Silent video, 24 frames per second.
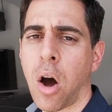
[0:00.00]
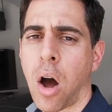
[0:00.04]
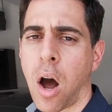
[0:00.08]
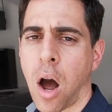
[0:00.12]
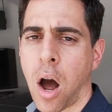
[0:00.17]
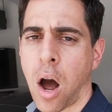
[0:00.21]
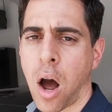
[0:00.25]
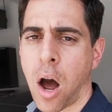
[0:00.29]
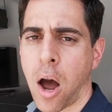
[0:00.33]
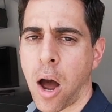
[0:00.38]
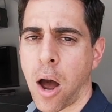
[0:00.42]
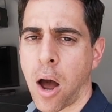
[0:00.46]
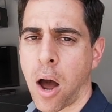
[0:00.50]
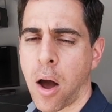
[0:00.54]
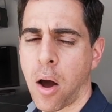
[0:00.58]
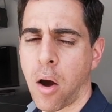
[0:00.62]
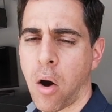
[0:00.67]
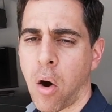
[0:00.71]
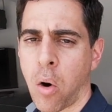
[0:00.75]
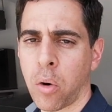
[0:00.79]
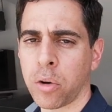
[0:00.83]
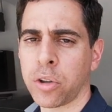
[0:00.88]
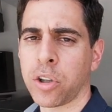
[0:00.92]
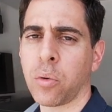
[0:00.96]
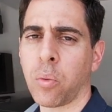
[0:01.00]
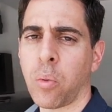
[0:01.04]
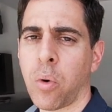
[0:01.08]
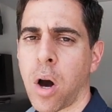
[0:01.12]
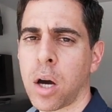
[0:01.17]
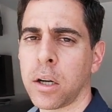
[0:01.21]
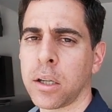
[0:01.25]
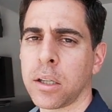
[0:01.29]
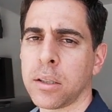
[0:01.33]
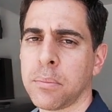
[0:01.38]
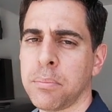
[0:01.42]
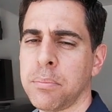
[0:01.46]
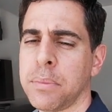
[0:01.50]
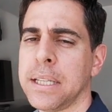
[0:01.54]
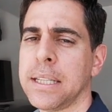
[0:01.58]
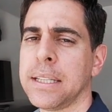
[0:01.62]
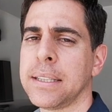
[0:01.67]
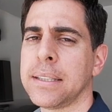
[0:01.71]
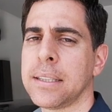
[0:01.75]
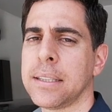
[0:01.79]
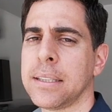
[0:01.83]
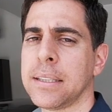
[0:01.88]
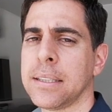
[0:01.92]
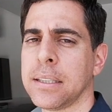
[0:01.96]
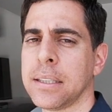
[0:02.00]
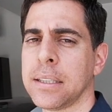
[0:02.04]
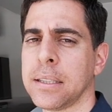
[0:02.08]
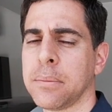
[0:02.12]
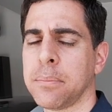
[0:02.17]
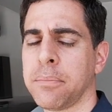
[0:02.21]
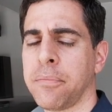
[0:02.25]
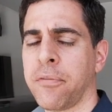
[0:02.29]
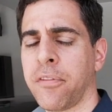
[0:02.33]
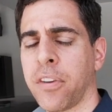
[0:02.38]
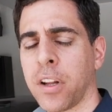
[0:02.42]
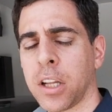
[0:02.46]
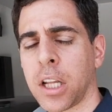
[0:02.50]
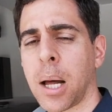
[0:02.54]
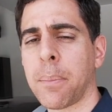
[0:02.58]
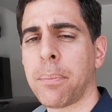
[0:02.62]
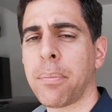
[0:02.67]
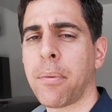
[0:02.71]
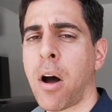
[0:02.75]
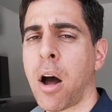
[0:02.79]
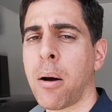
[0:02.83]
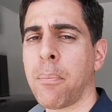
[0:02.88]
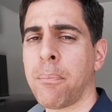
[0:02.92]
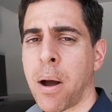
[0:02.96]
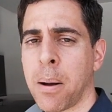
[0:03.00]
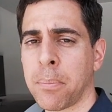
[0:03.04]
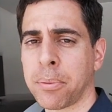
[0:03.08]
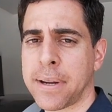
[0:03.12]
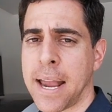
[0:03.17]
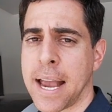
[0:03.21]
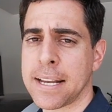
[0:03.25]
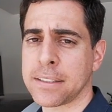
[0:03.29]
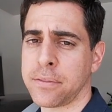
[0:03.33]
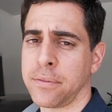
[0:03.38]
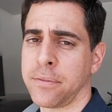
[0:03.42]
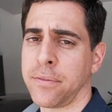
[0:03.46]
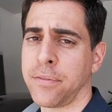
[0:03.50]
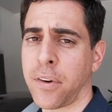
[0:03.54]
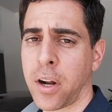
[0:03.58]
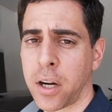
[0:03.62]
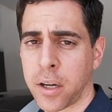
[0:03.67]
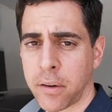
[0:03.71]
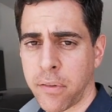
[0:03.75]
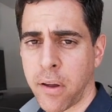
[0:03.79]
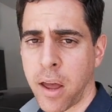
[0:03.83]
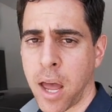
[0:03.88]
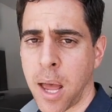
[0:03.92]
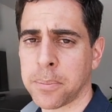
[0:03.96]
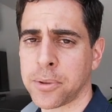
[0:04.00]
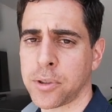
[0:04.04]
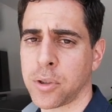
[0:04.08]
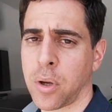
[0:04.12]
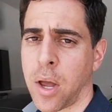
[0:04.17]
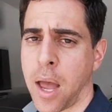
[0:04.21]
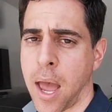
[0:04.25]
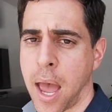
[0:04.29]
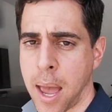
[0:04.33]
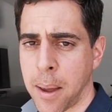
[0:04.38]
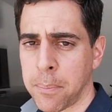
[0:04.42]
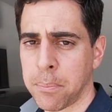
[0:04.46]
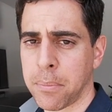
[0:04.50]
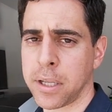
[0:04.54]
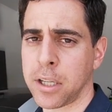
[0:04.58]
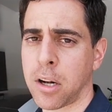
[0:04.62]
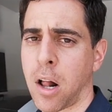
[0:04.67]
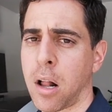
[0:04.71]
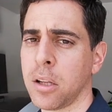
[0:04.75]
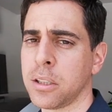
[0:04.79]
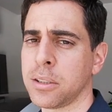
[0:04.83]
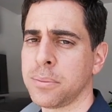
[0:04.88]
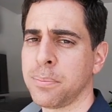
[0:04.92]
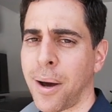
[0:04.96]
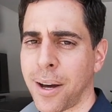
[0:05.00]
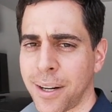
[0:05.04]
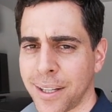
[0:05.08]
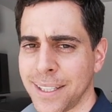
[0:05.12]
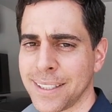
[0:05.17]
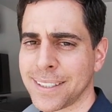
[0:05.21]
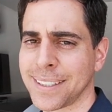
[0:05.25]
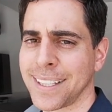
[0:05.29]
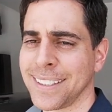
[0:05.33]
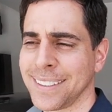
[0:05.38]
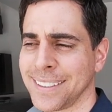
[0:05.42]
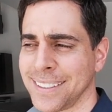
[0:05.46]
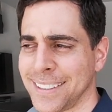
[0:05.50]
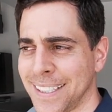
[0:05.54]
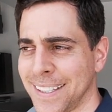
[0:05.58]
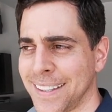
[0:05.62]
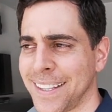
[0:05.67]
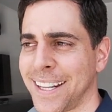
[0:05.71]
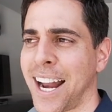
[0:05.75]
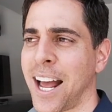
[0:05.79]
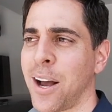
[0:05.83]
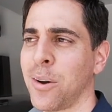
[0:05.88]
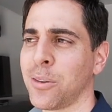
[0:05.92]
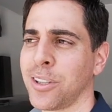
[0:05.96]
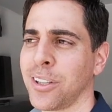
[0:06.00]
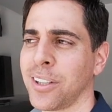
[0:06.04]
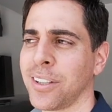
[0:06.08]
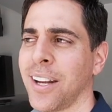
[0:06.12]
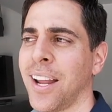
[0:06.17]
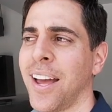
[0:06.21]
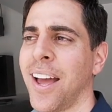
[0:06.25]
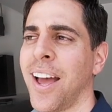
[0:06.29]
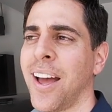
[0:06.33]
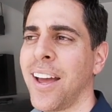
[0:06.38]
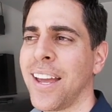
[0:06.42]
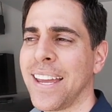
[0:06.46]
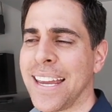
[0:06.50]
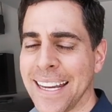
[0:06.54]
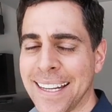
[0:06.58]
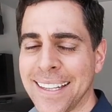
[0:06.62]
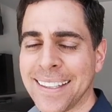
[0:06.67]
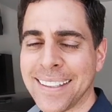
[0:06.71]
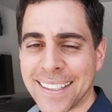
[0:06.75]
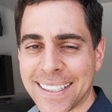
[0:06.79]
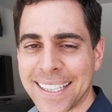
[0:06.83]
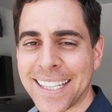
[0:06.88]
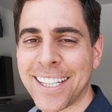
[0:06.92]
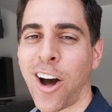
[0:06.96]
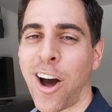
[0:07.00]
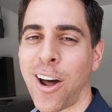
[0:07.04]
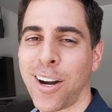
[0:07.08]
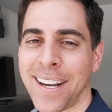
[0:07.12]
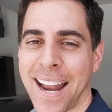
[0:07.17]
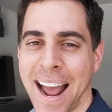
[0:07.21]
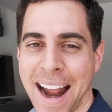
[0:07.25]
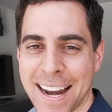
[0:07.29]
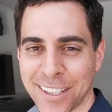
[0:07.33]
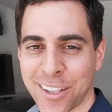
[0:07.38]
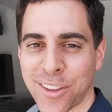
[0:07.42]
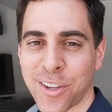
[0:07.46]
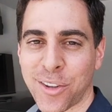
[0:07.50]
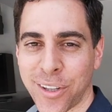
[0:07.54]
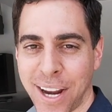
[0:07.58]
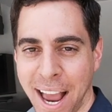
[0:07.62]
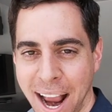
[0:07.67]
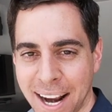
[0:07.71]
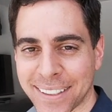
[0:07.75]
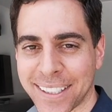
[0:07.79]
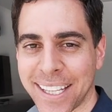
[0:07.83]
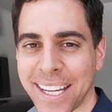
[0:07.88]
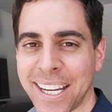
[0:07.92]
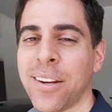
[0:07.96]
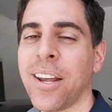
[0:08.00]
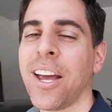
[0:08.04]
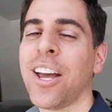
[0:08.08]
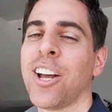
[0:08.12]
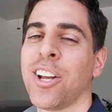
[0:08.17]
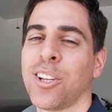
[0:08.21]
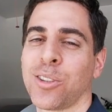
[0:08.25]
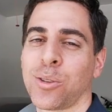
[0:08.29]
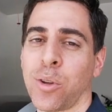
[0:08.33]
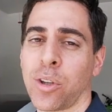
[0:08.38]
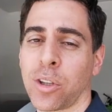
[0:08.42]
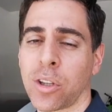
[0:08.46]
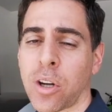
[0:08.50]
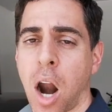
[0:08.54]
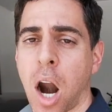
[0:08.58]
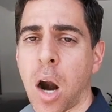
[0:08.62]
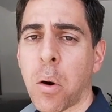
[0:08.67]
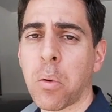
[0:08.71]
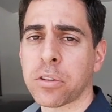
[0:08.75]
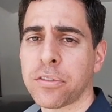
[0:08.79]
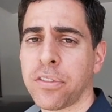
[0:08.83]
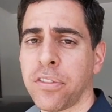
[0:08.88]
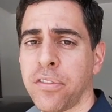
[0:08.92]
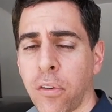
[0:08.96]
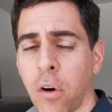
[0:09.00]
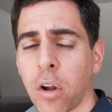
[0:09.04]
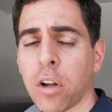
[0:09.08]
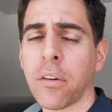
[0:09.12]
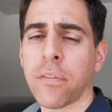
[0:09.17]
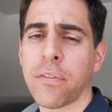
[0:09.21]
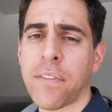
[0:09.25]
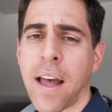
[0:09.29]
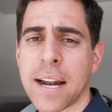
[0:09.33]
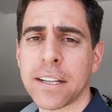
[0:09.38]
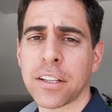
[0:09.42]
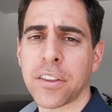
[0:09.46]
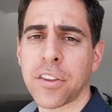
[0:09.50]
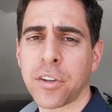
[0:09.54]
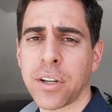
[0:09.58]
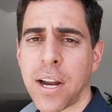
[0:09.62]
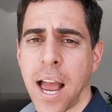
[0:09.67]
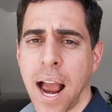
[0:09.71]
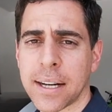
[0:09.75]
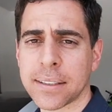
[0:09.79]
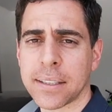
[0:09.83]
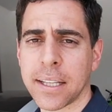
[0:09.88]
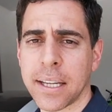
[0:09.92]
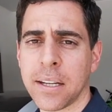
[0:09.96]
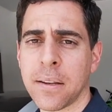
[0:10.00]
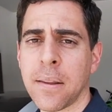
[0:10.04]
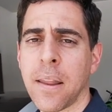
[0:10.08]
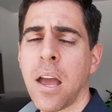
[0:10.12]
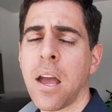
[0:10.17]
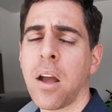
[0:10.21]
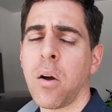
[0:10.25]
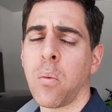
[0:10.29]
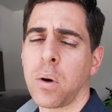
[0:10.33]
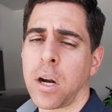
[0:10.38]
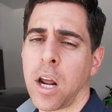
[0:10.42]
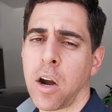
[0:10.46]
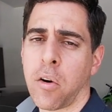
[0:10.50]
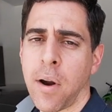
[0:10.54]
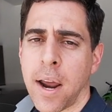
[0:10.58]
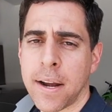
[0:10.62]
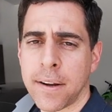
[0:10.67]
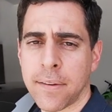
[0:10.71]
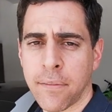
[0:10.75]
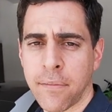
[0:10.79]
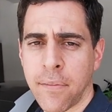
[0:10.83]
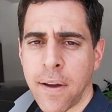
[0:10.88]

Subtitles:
owner wanted me to fill up on pump gas in front of him so him and all his buddies can see that I was indeed on 93 octane. So the car was full of 93 octane when I ran the